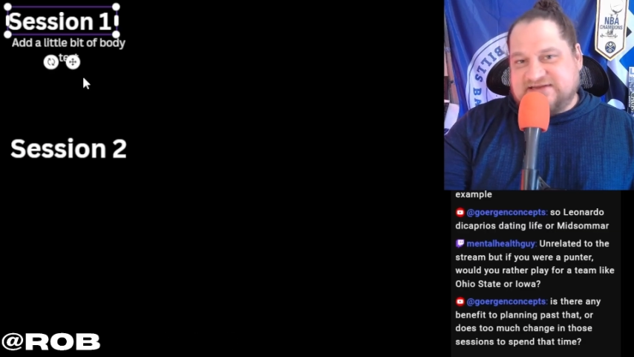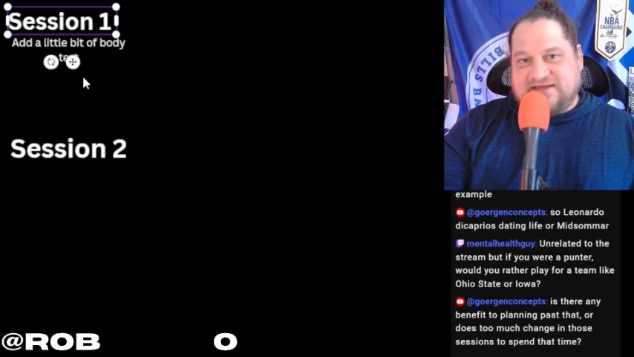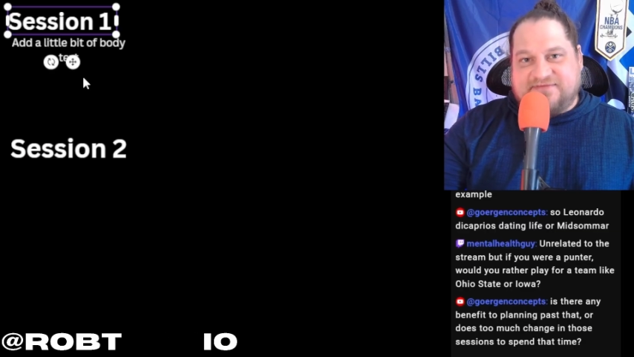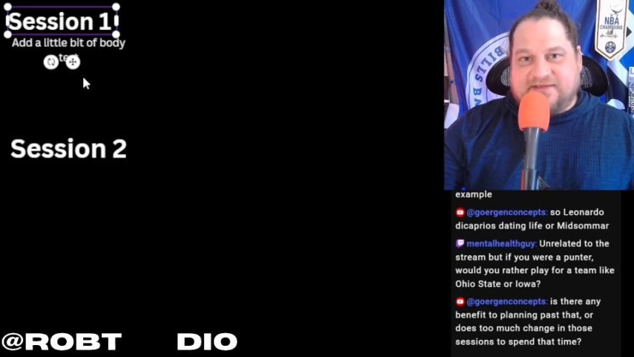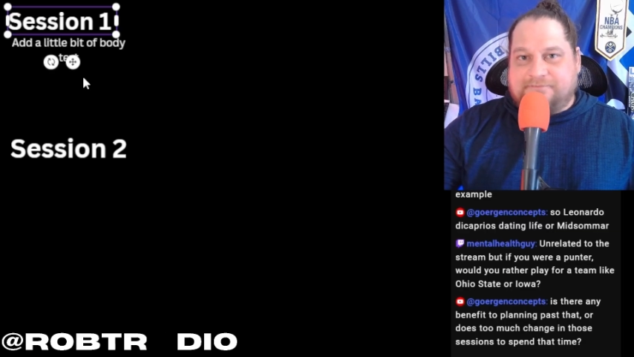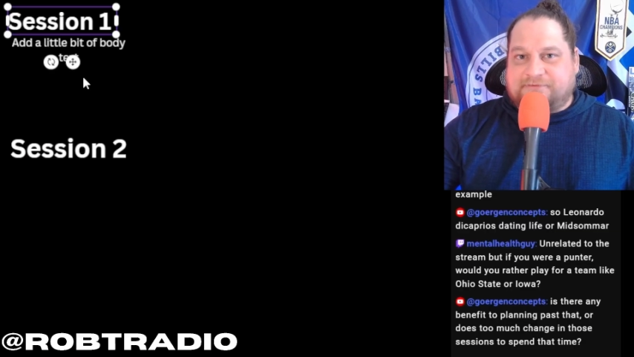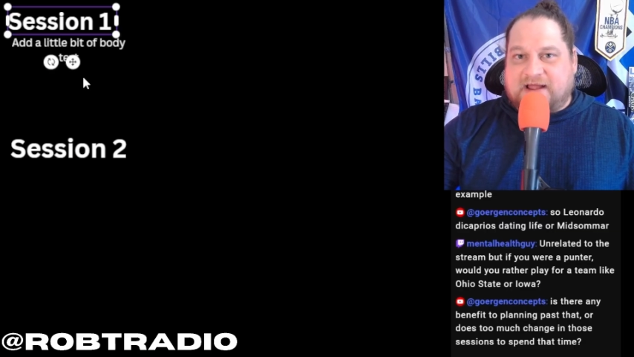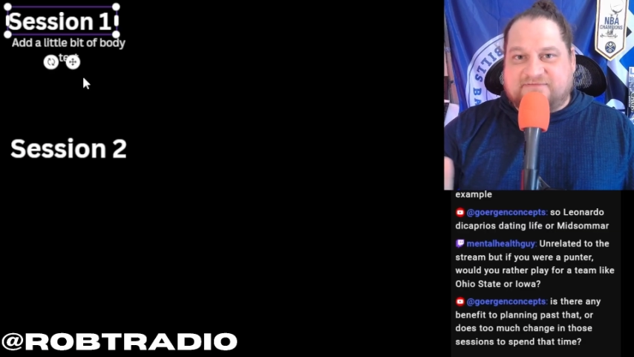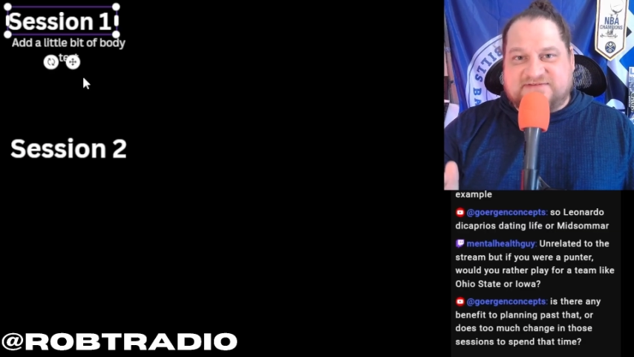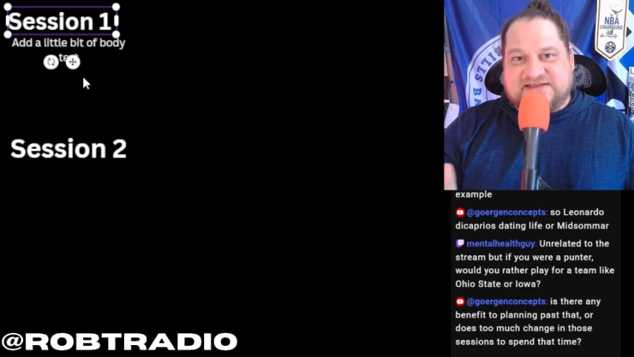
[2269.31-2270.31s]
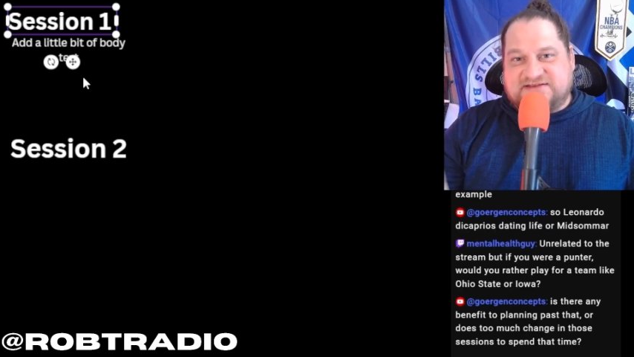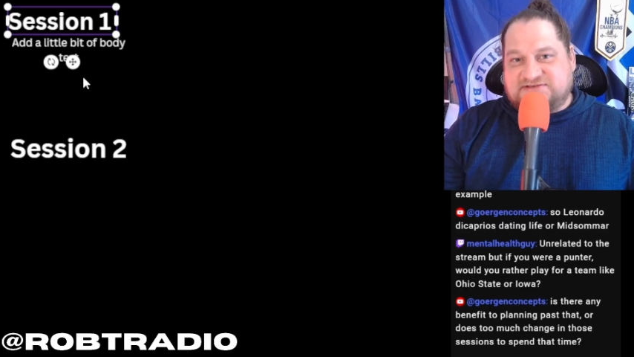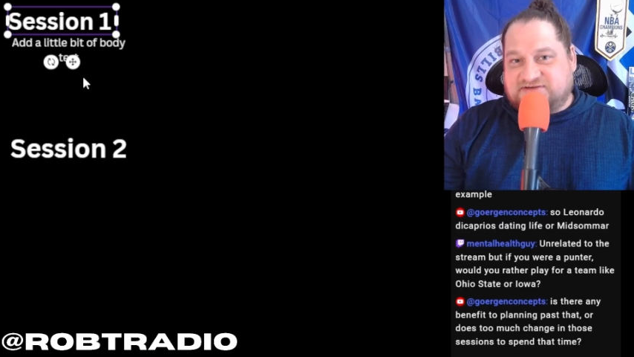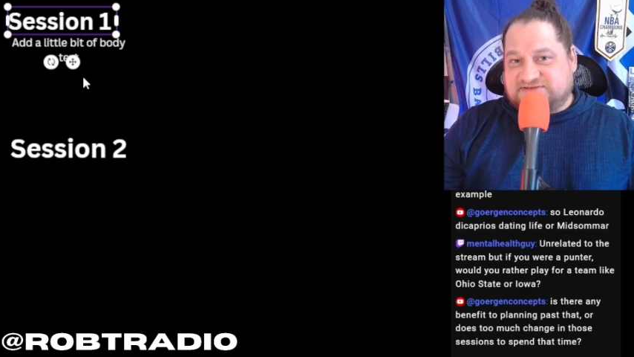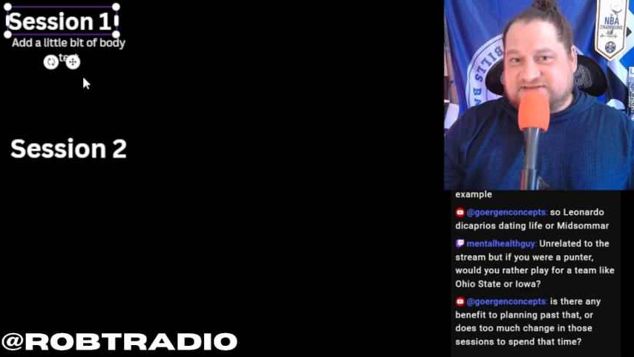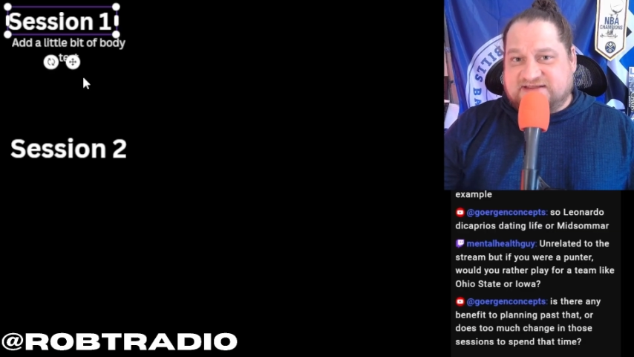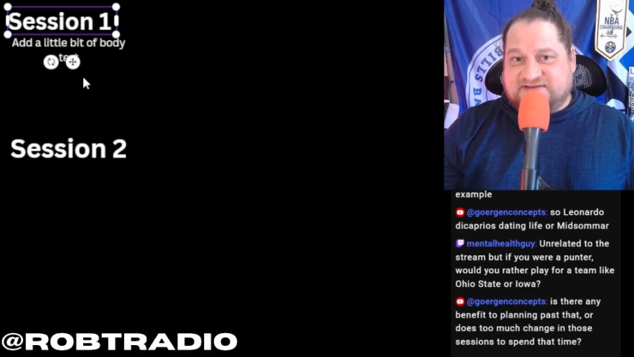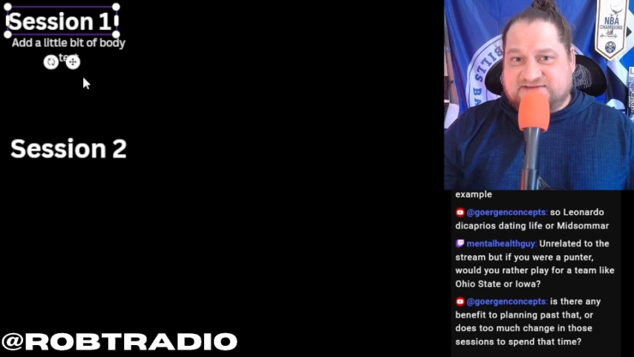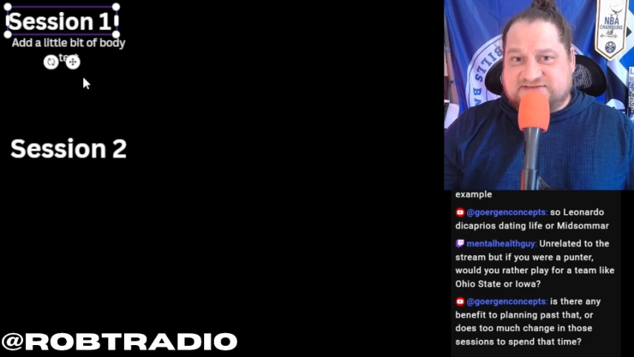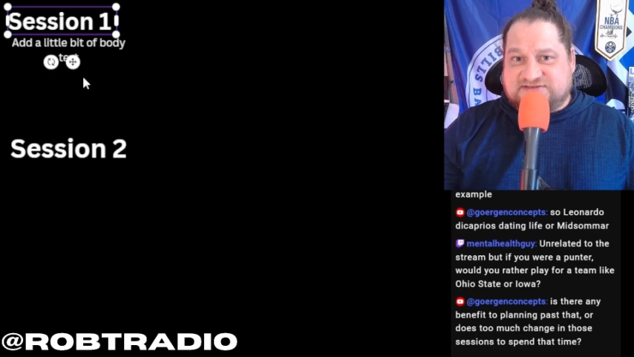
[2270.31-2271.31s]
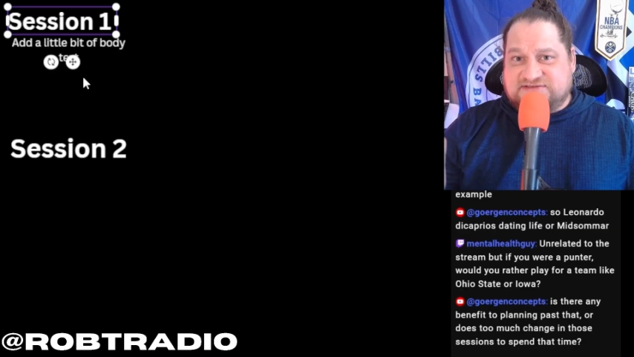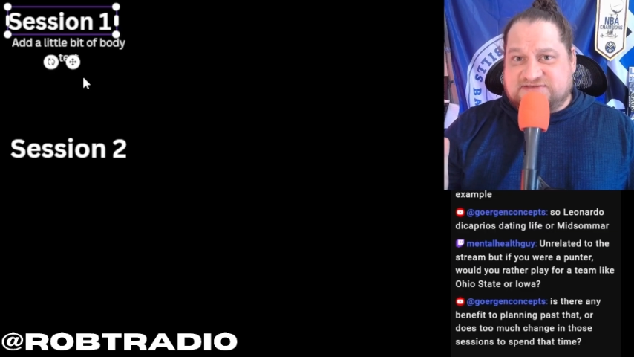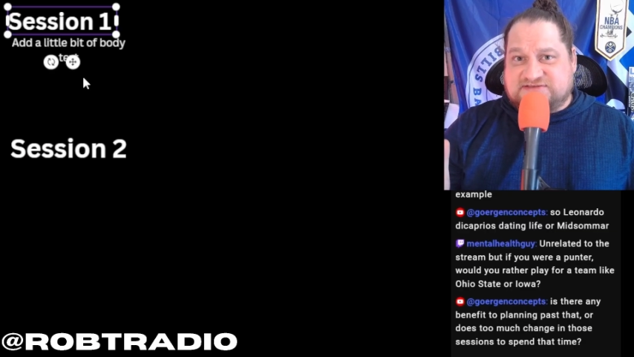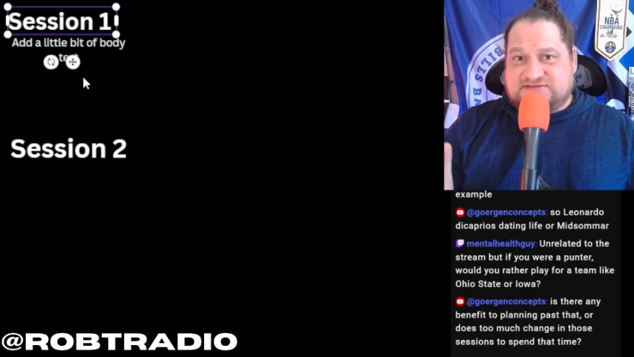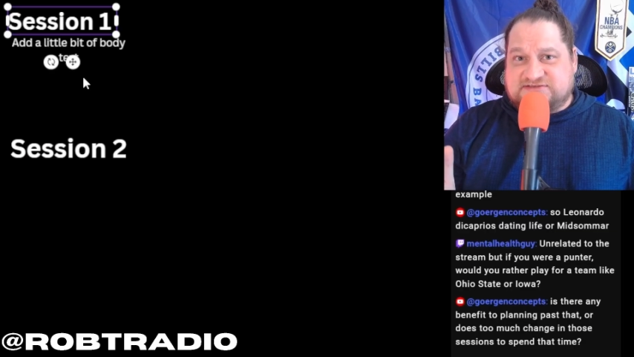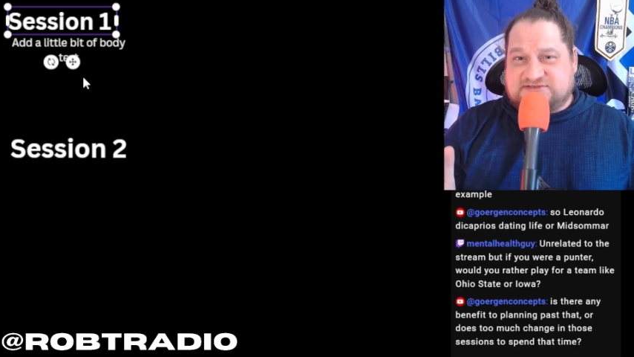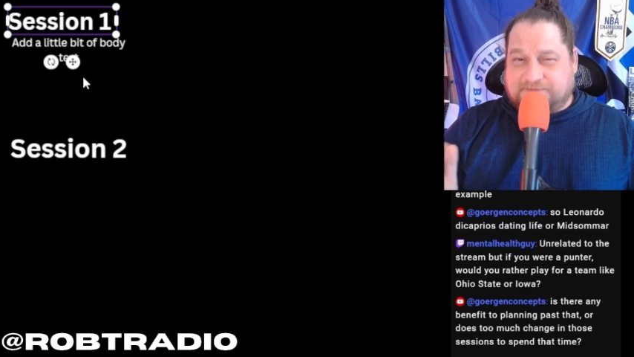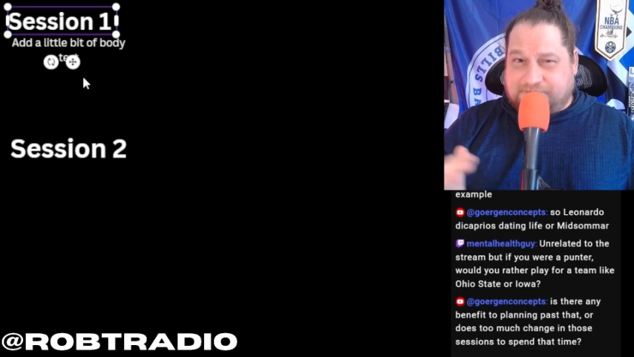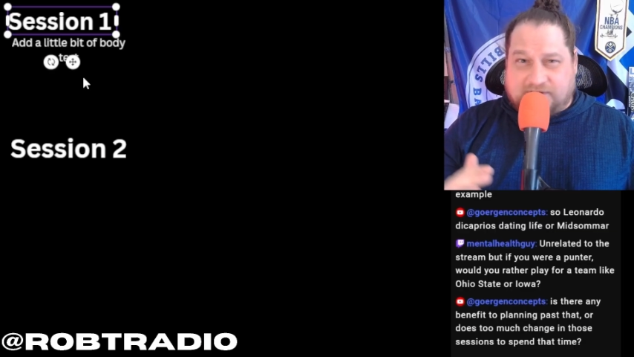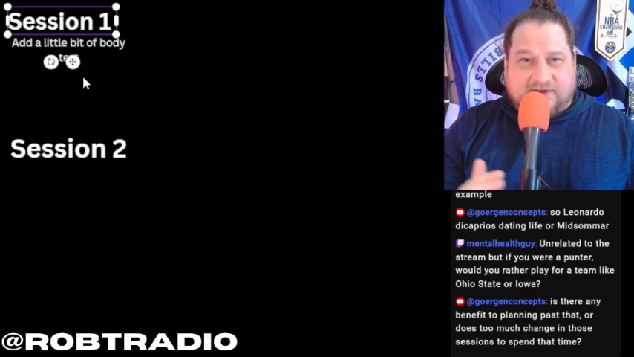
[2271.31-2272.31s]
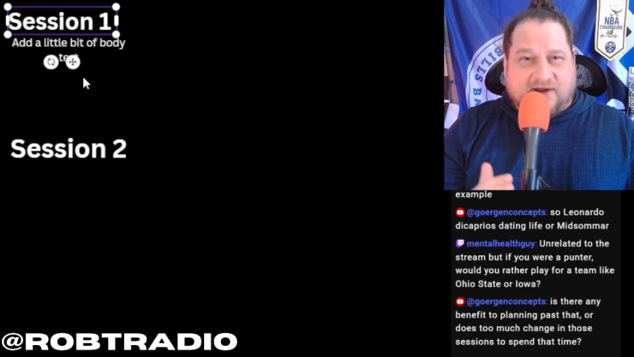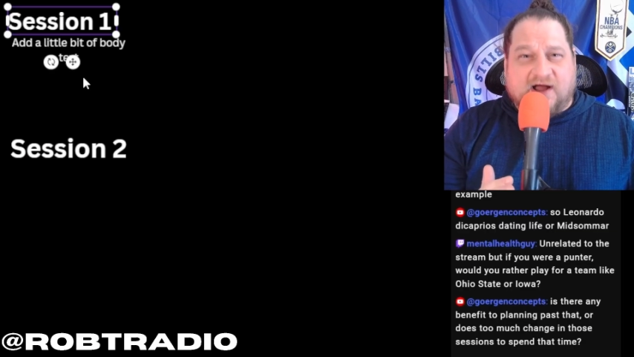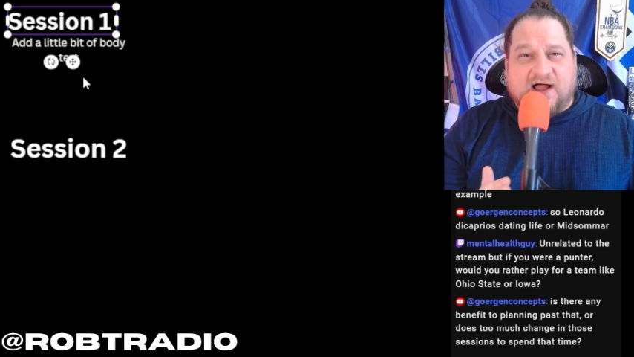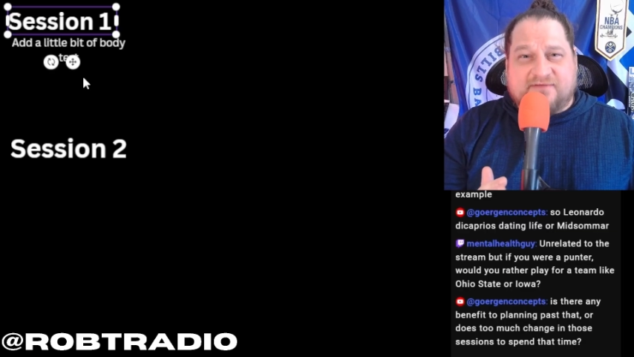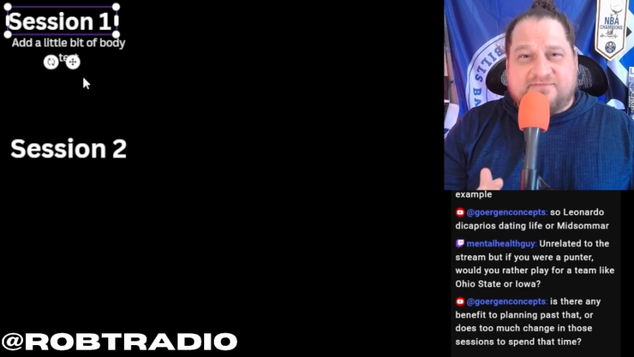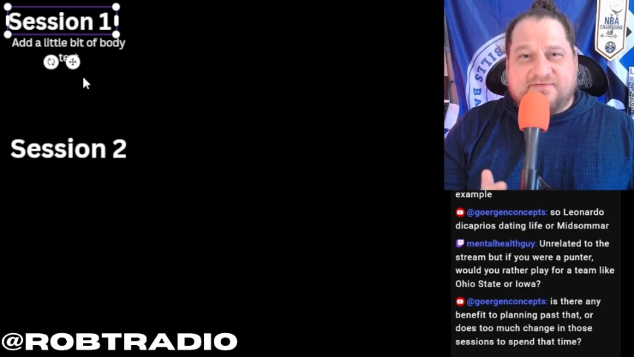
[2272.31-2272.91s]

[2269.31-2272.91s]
have the improvisational skills to pull it off.